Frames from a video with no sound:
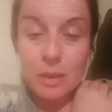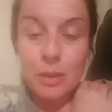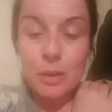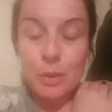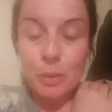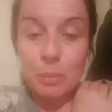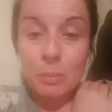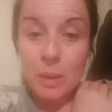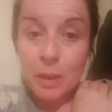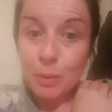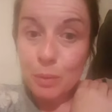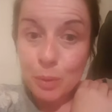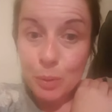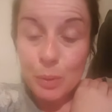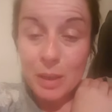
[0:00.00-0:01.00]
to my
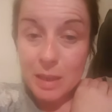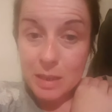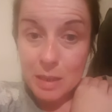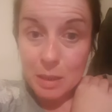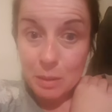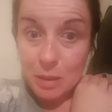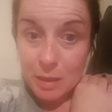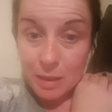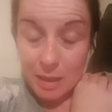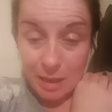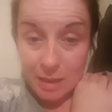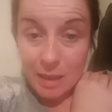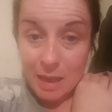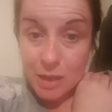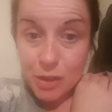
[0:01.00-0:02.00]
role as
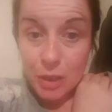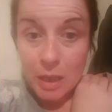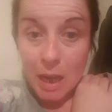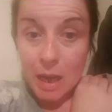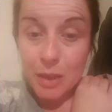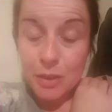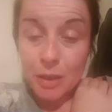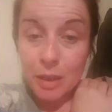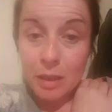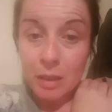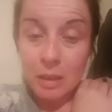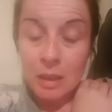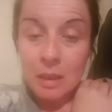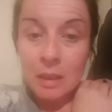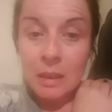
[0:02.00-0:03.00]
an educator
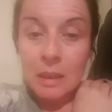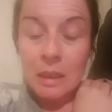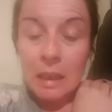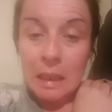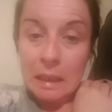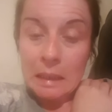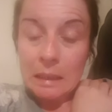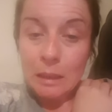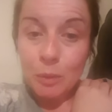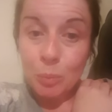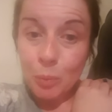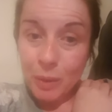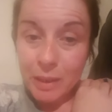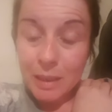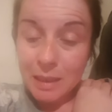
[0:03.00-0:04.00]

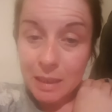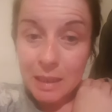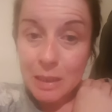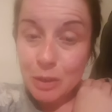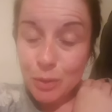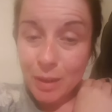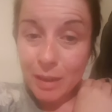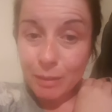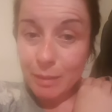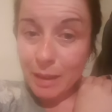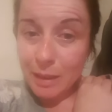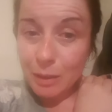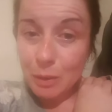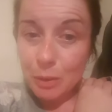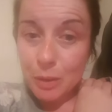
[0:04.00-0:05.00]
with a clean track
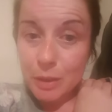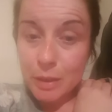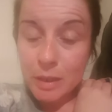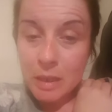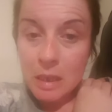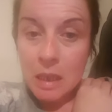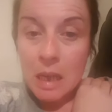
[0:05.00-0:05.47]
record,